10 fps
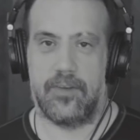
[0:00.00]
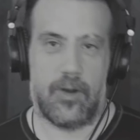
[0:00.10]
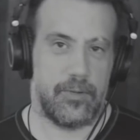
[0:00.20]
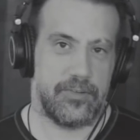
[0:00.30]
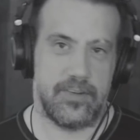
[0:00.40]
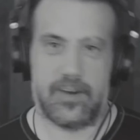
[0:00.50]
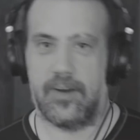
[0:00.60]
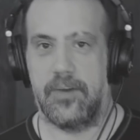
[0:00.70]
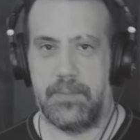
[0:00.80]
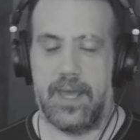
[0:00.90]
almost
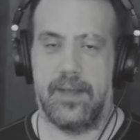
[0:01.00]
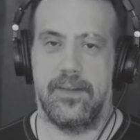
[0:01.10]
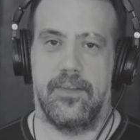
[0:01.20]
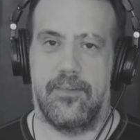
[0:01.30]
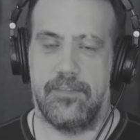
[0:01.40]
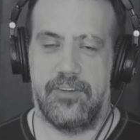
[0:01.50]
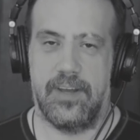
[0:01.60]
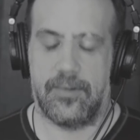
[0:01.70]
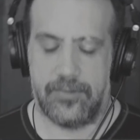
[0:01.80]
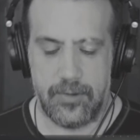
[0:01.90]
entirely panned in the left
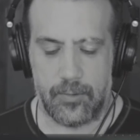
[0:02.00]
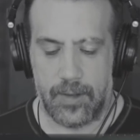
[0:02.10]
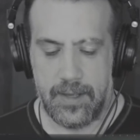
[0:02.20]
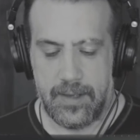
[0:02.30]
channel too.